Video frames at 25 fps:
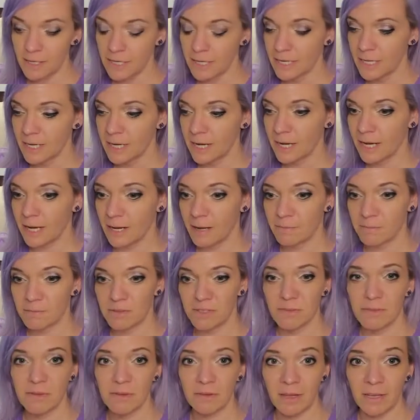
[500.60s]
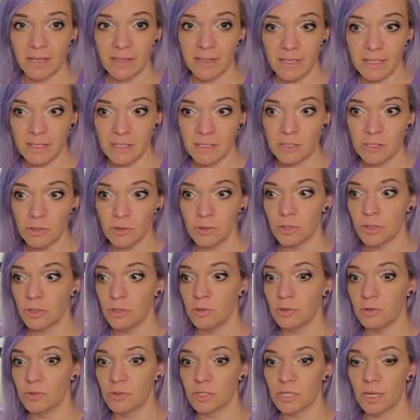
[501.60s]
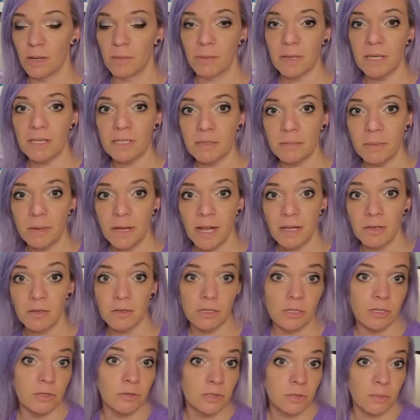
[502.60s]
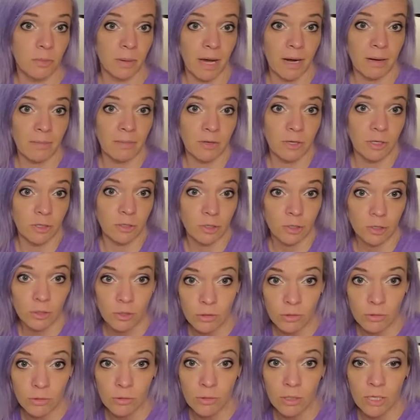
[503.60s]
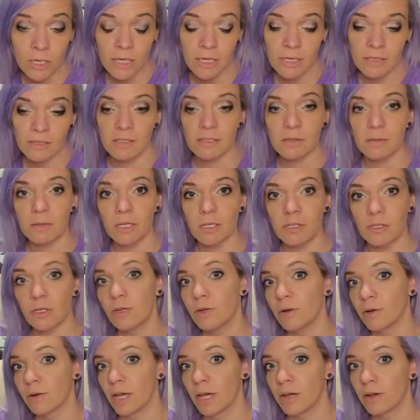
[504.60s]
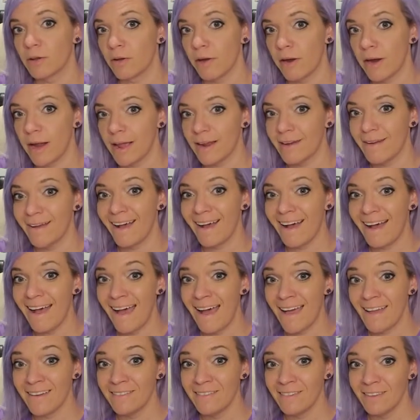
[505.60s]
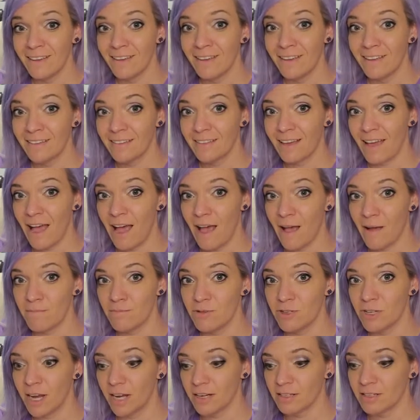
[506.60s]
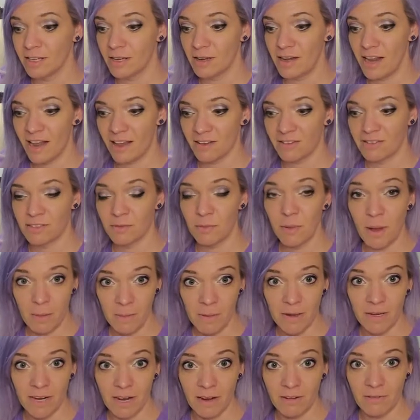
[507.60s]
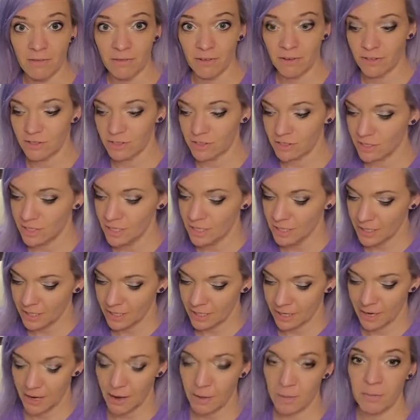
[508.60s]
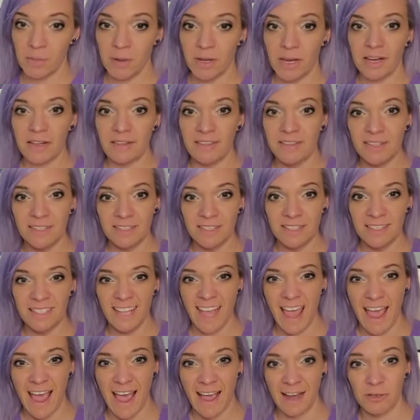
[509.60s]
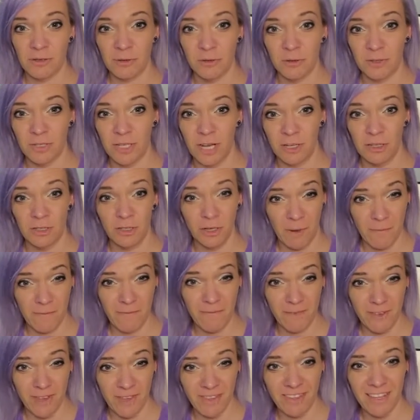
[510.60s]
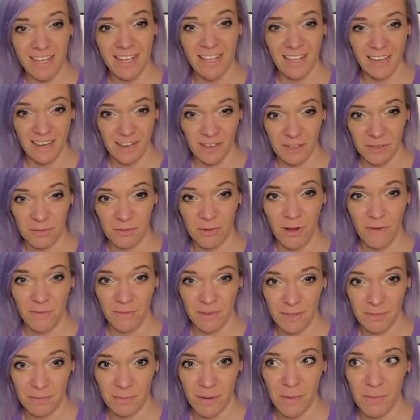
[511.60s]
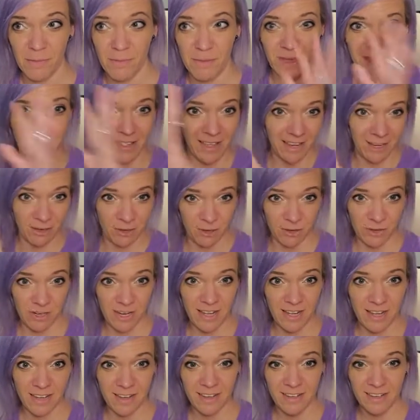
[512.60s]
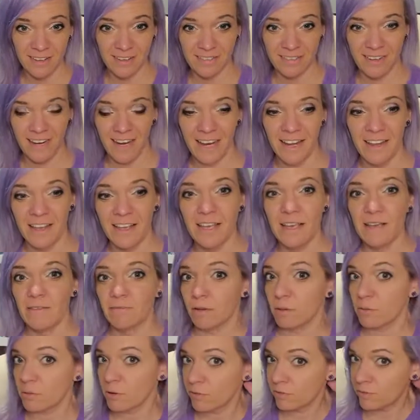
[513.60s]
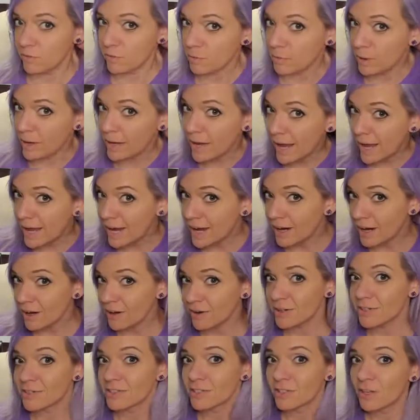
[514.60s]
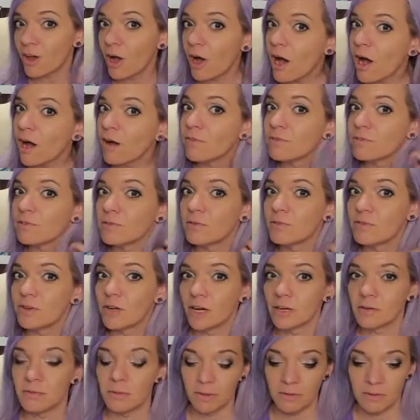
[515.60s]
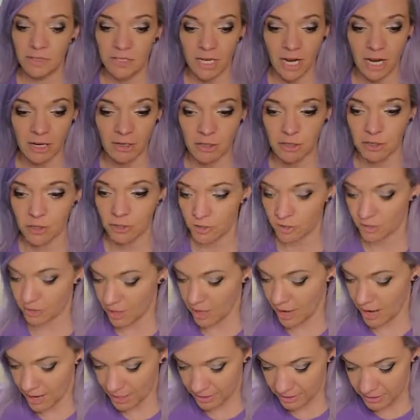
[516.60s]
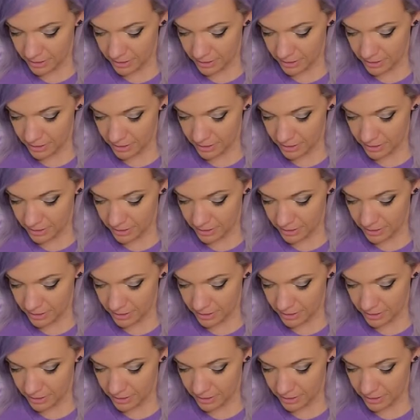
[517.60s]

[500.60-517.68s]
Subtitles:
Something like this, you could use a pizza pan, you could use the bottom of your shoe. Just make sure you don't get crayon on the object and ask Mom and Dad first. But this is actual texture. I'm feeling it. It's rough, it's bumpy, like a tree, right? If I were to feel my hair, it's soft. We've talked about texture a lot.